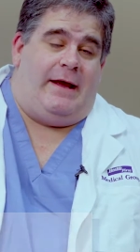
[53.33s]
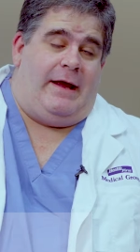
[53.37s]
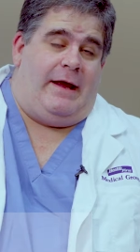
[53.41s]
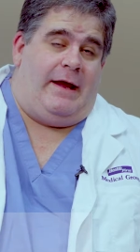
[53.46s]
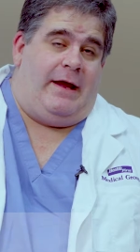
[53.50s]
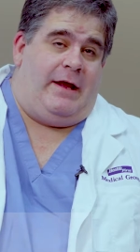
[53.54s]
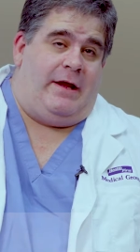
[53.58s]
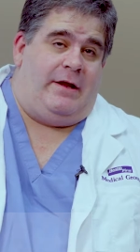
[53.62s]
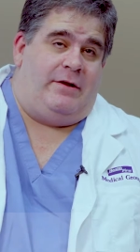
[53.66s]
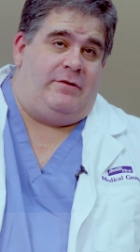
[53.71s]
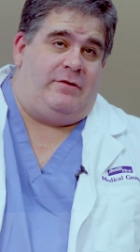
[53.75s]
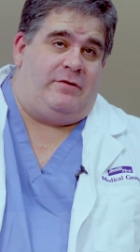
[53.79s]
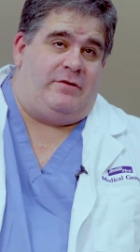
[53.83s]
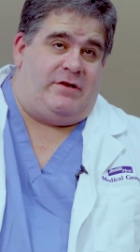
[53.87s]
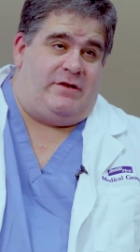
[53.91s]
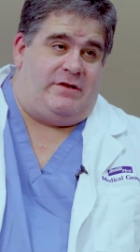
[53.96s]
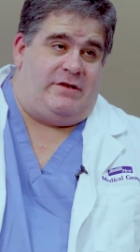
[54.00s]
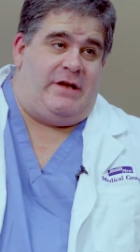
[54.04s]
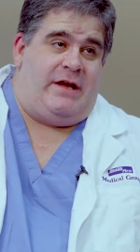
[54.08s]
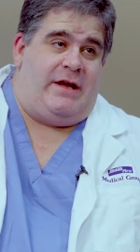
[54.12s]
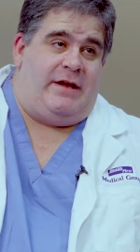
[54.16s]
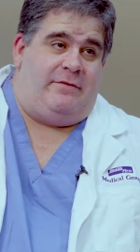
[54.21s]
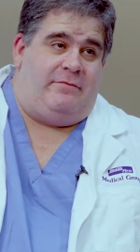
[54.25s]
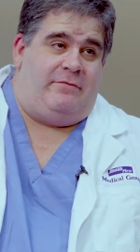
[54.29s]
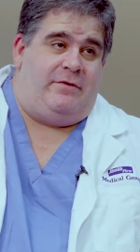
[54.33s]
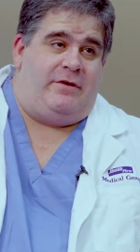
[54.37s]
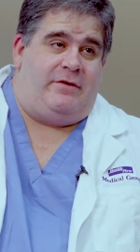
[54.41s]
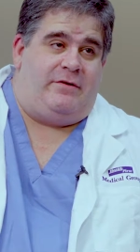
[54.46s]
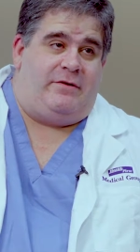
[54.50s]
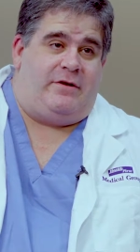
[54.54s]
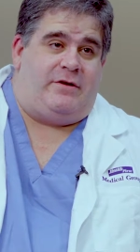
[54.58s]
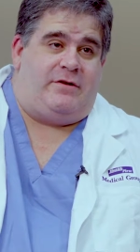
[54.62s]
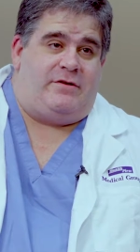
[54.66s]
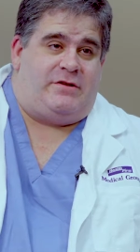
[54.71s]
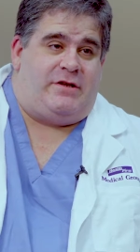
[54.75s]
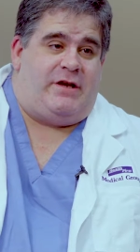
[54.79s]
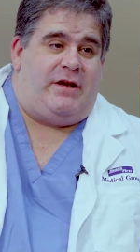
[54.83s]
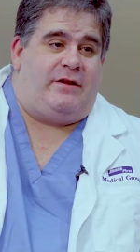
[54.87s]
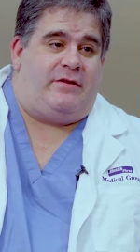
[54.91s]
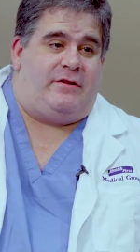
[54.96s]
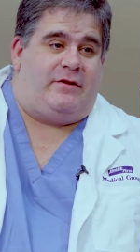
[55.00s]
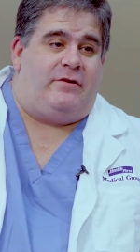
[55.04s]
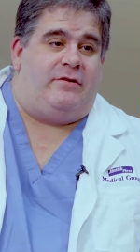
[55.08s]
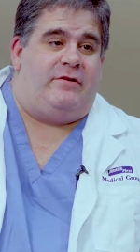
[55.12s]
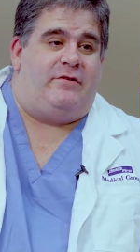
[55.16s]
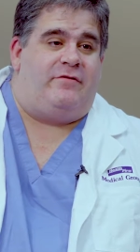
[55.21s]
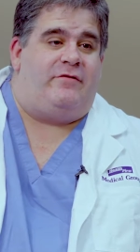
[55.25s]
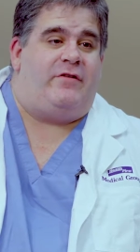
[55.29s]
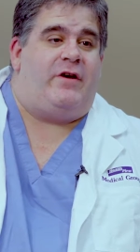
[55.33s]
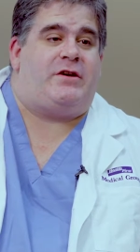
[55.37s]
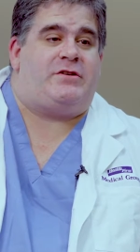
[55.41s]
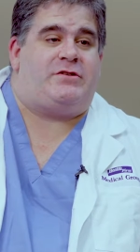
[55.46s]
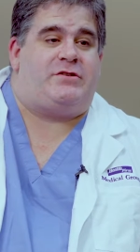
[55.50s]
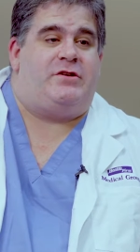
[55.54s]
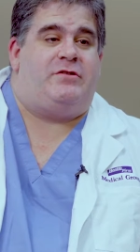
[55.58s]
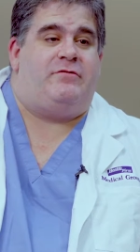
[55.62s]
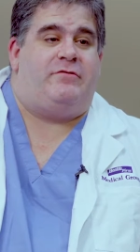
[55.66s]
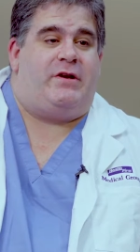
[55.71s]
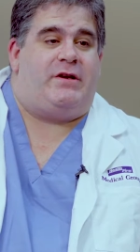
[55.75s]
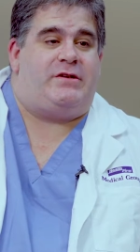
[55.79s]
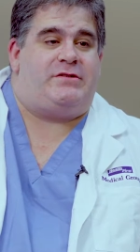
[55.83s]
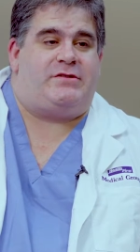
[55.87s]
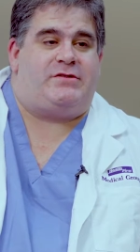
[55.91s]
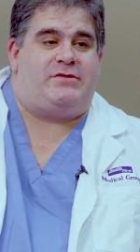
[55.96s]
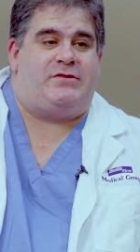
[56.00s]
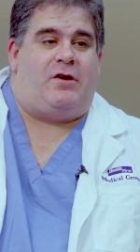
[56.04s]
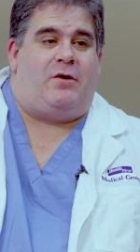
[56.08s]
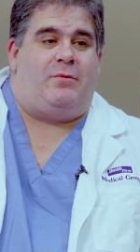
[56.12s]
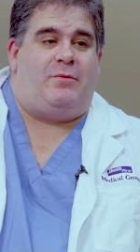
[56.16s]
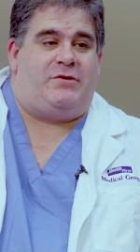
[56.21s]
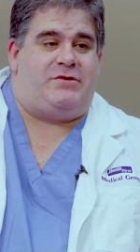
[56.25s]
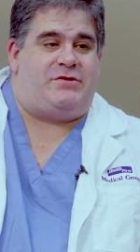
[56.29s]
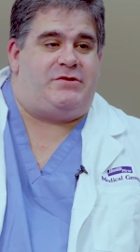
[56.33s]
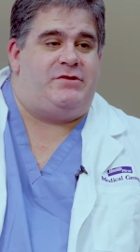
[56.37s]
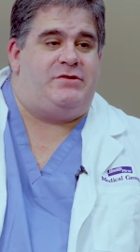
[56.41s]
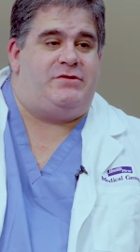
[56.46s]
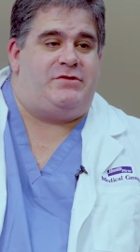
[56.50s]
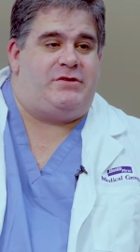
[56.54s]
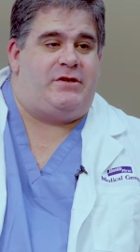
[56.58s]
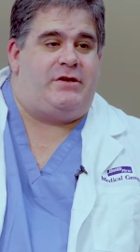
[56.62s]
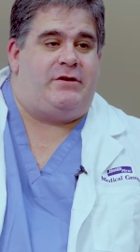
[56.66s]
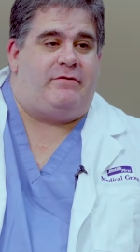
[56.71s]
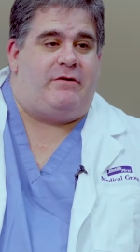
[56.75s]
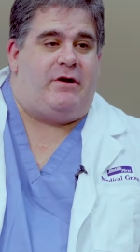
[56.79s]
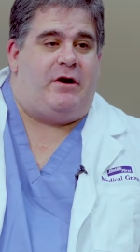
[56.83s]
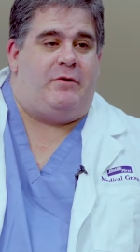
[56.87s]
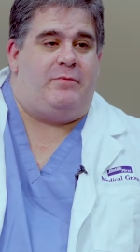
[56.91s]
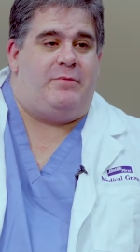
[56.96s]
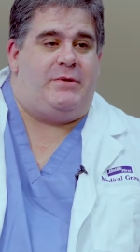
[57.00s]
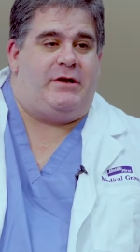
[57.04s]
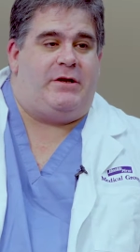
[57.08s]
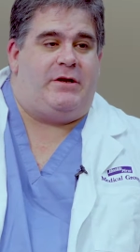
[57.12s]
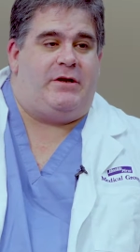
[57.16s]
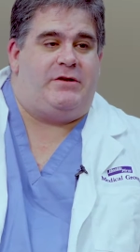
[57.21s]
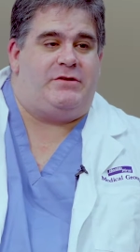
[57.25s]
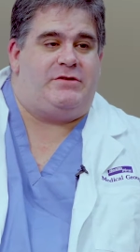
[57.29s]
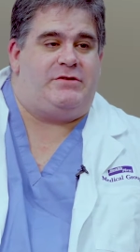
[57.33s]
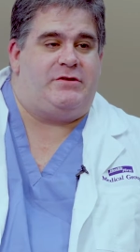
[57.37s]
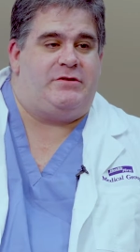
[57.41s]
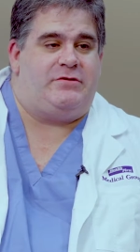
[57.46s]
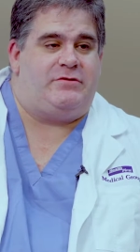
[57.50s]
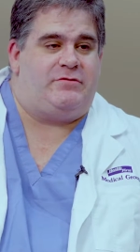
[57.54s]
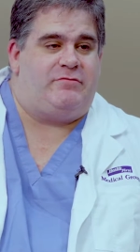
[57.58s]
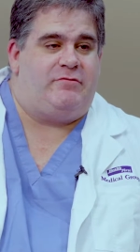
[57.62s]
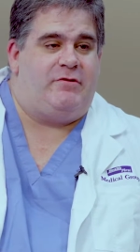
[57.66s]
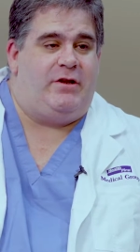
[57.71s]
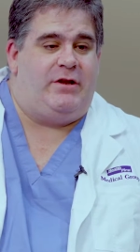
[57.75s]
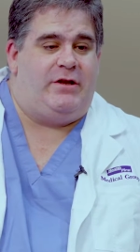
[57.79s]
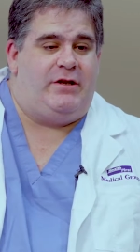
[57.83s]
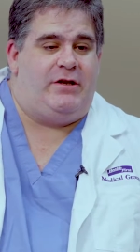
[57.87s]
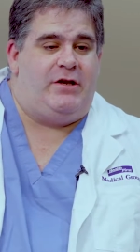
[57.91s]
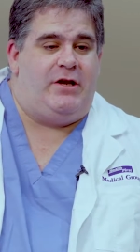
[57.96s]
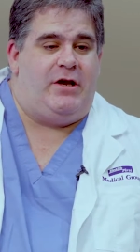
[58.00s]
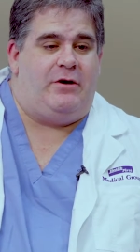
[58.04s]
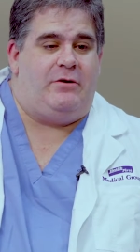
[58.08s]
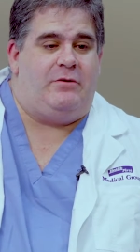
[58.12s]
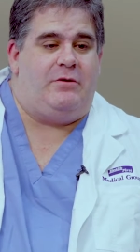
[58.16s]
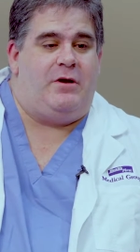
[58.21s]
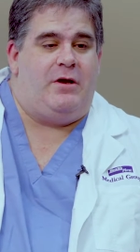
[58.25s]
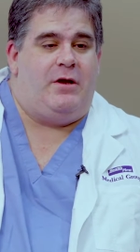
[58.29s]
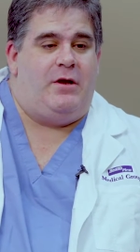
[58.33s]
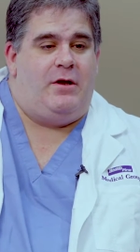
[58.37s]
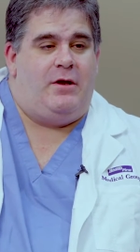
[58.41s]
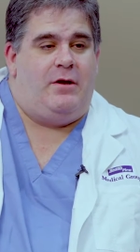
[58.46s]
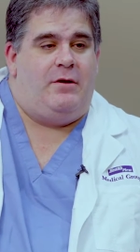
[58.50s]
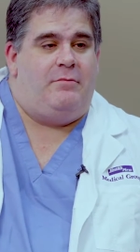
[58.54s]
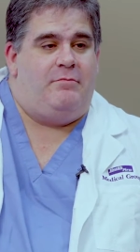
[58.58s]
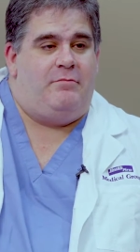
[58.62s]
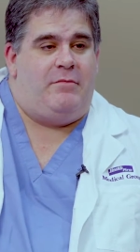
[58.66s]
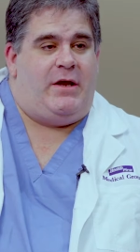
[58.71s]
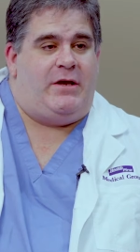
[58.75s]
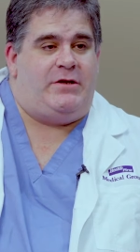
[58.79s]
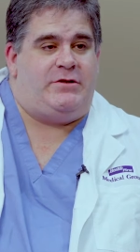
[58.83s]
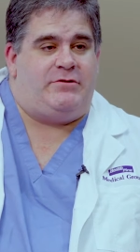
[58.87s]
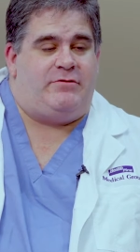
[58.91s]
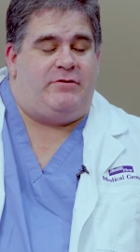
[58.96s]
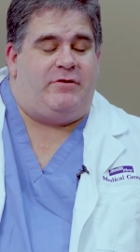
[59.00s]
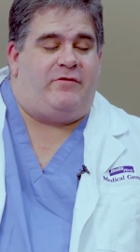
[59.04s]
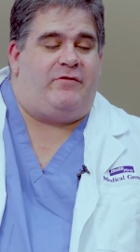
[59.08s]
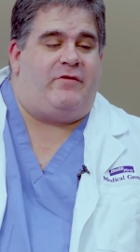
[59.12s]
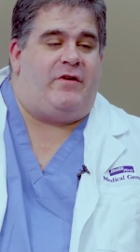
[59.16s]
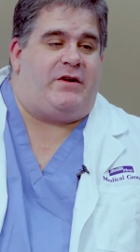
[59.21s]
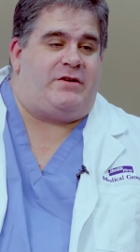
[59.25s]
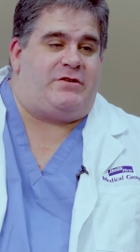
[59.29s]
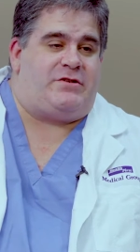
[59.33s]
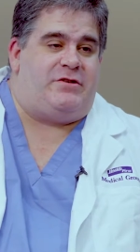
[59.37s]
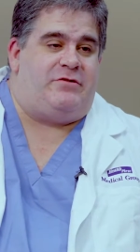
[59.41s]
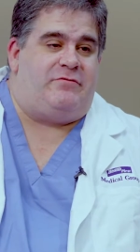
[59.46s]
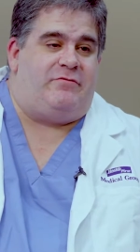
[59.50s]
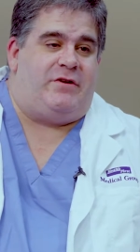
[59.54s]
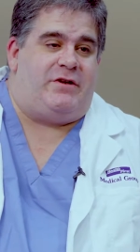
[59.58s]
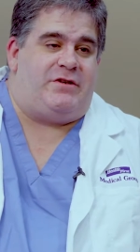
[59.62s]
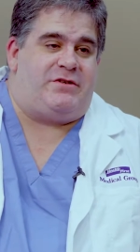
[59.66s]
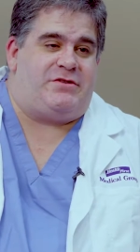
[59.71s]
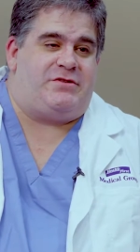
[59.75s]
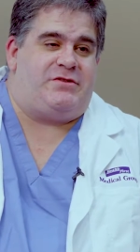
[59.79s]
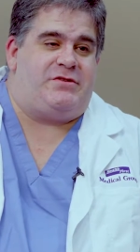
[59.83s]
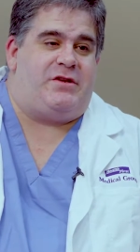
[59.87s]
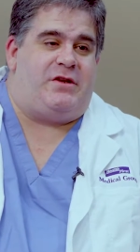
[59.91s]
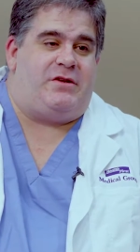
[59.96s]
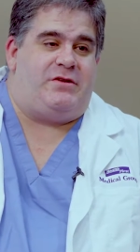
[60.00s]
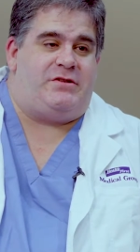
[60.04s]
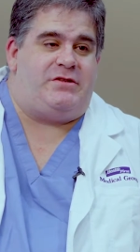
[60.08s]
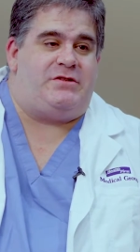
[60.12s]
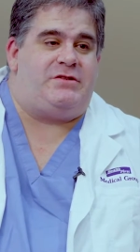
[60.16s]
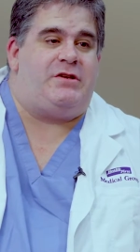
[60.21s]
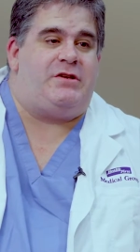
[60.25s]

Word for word: And today we can take their infection risks almost to zero because there's really no major infection risks on the